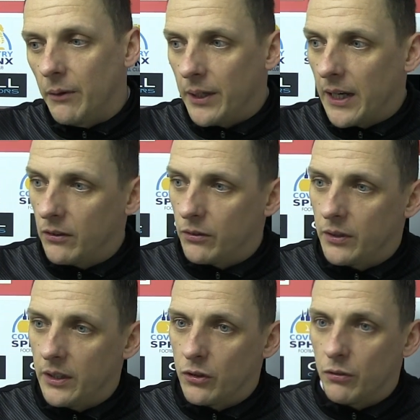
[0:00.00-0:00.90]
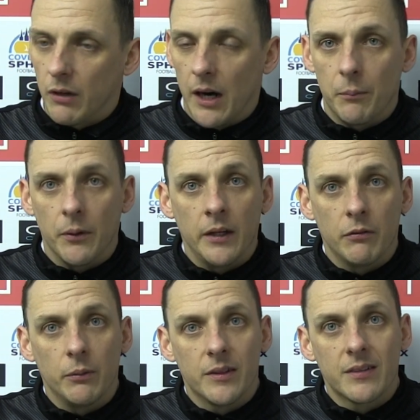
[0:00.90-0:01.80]
We cancelled each other out, but
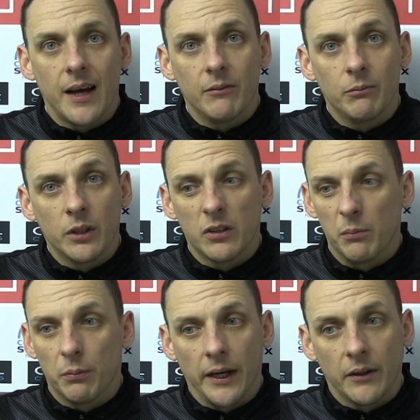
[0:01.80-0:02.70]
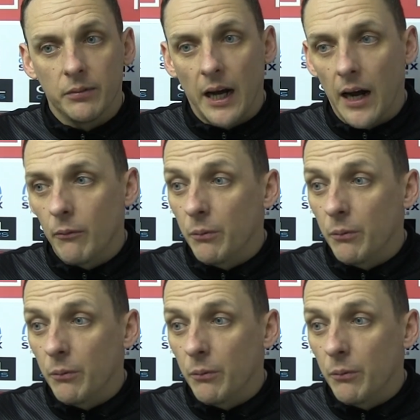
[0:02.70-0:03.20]
even with 10, we couldn't break them down.